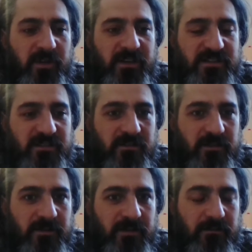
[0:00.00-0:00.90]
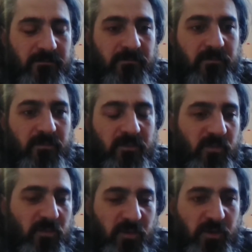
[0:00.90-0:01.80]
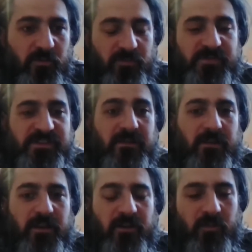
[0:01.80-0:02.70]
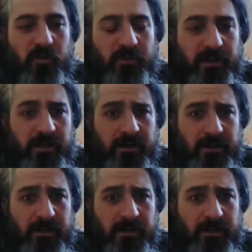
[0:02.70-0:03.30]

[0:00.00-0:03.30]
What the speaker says: consider even, saving it or moving it.